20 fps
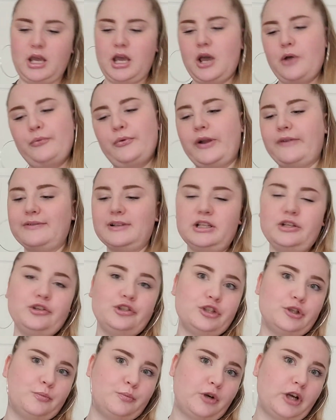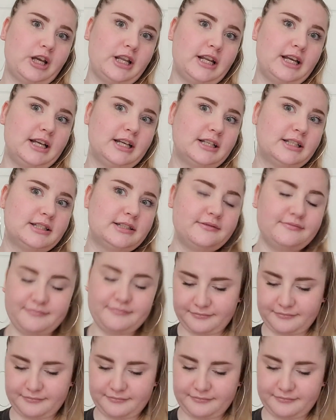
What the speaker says: a Revolution product